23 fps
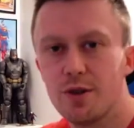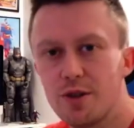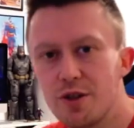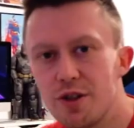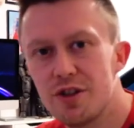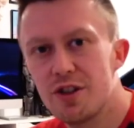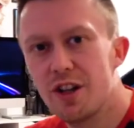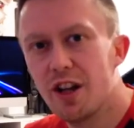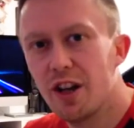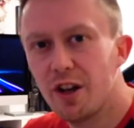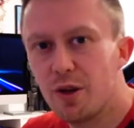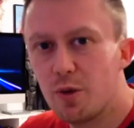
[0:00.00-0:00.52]
it's
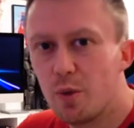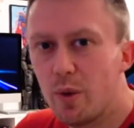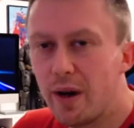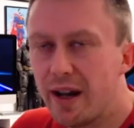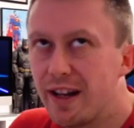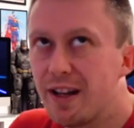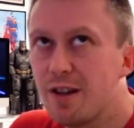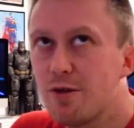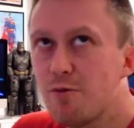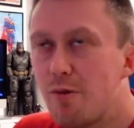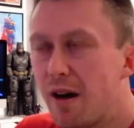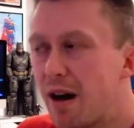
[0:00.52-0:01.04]
just a lot of
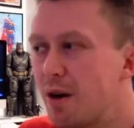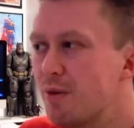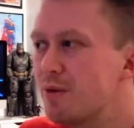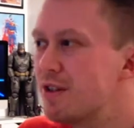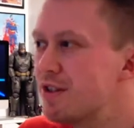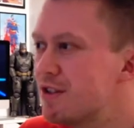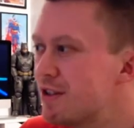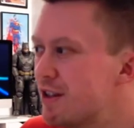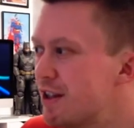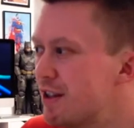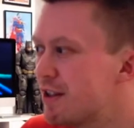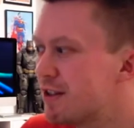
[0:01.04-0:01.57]
waiting around,
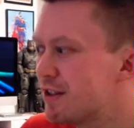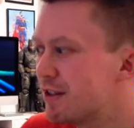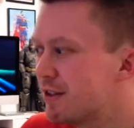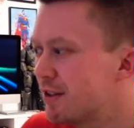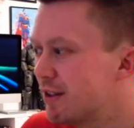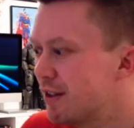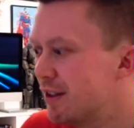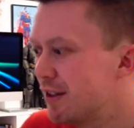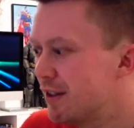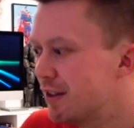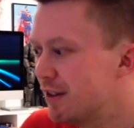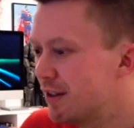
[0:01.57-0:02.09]
isn't it?
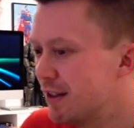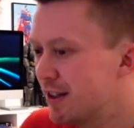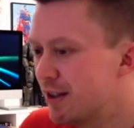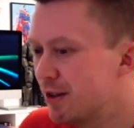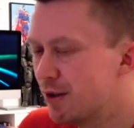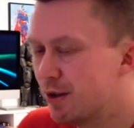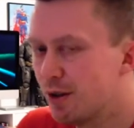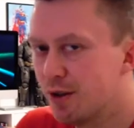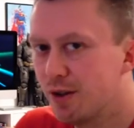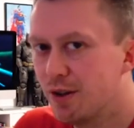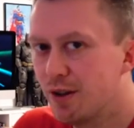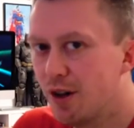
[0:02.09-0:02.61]
You
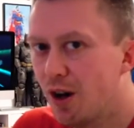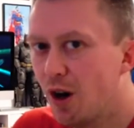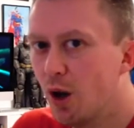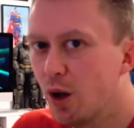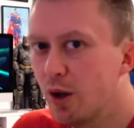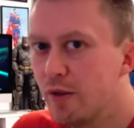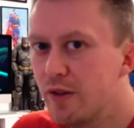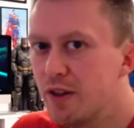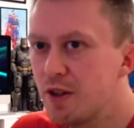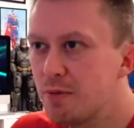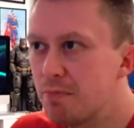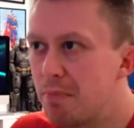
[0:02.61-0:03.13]
know, all
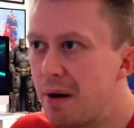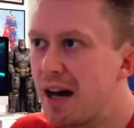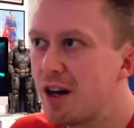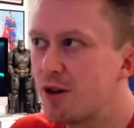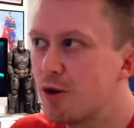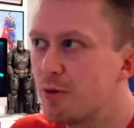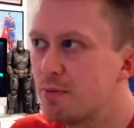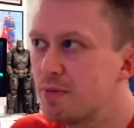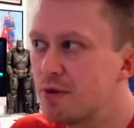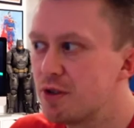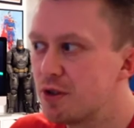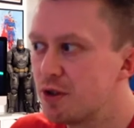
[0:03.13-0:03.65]
of this
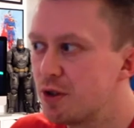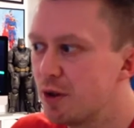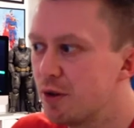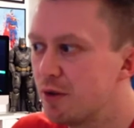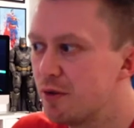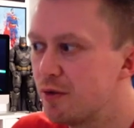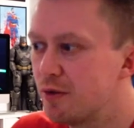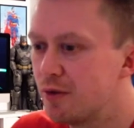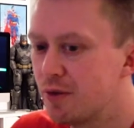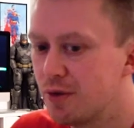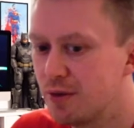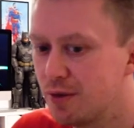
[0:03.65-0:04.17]
backup
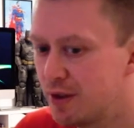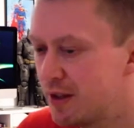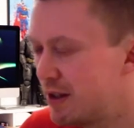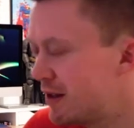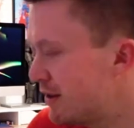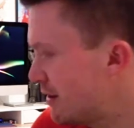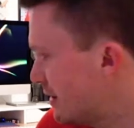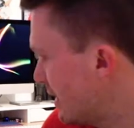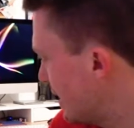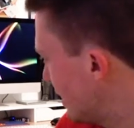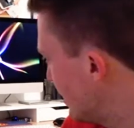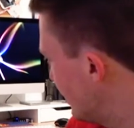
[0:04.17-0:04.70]
stuff
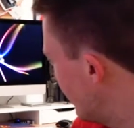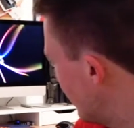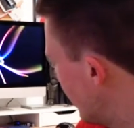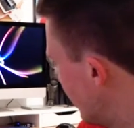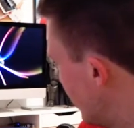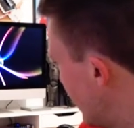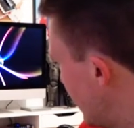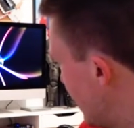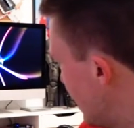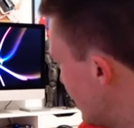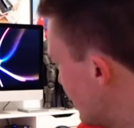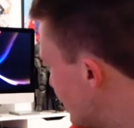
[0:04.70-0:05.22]
and
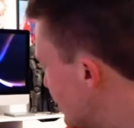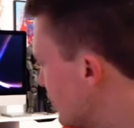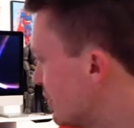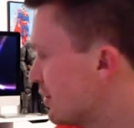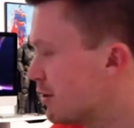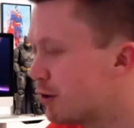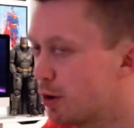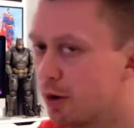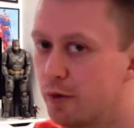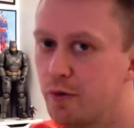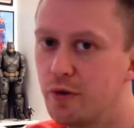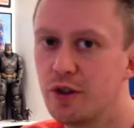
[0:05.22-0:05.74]
installation
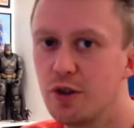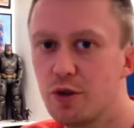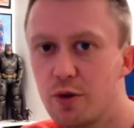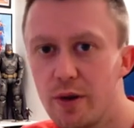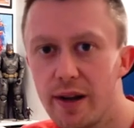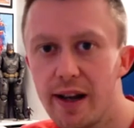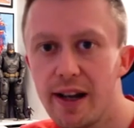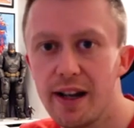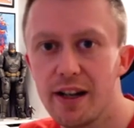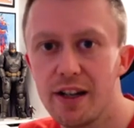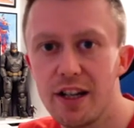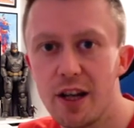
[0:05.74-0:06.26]
stuff and
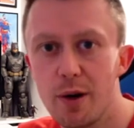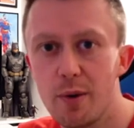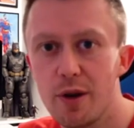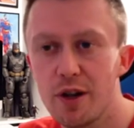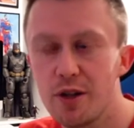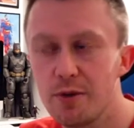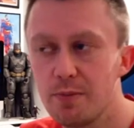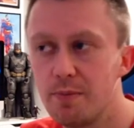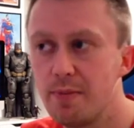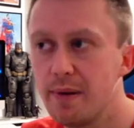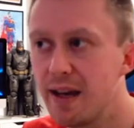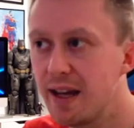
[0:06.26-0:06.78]
creating
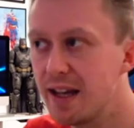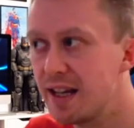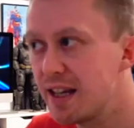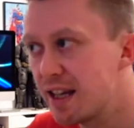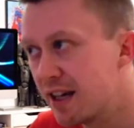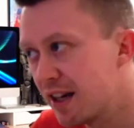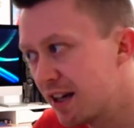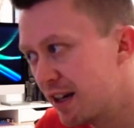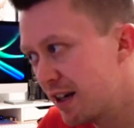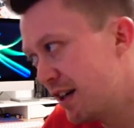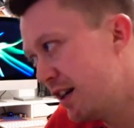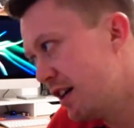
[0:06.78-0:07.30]
USB
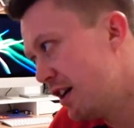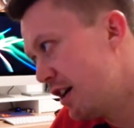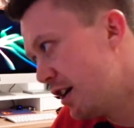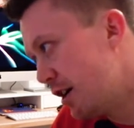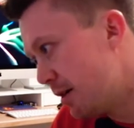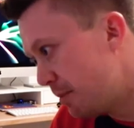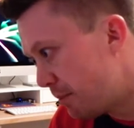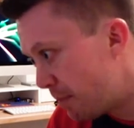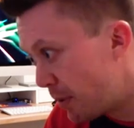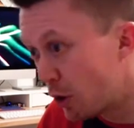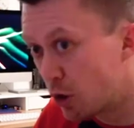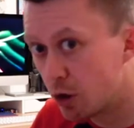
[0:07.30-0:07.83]

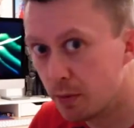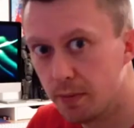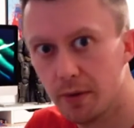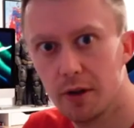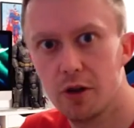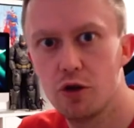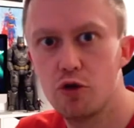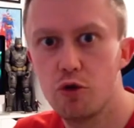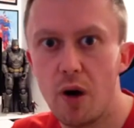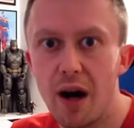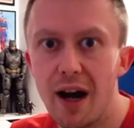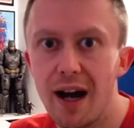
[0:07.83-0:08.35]

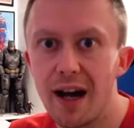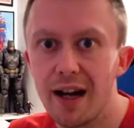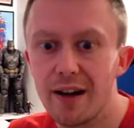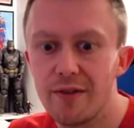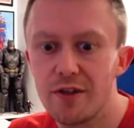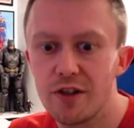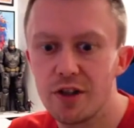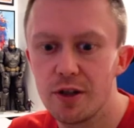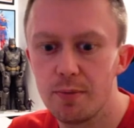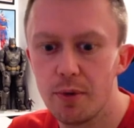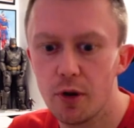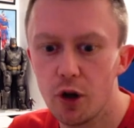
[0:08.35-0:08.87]
bootable
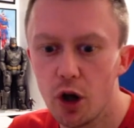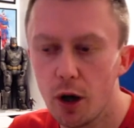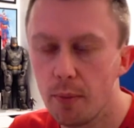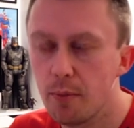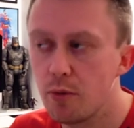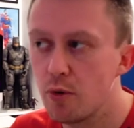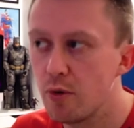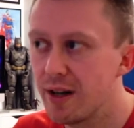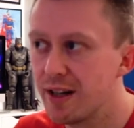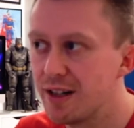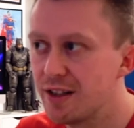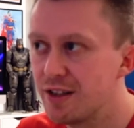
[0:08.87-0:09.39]
drives to put
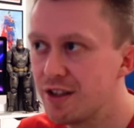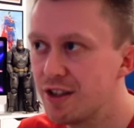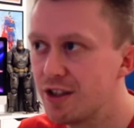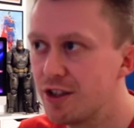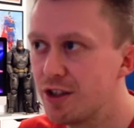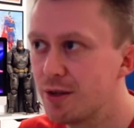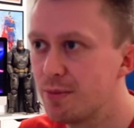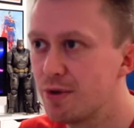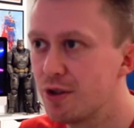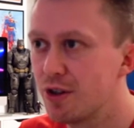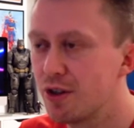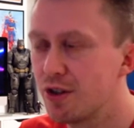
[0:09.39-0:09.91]
operating
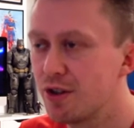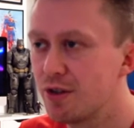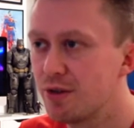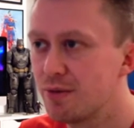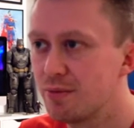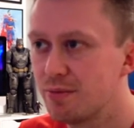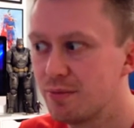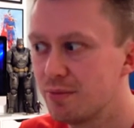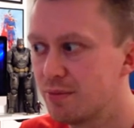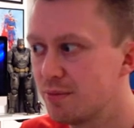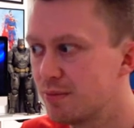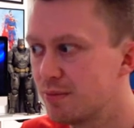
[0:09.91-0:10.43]
systems on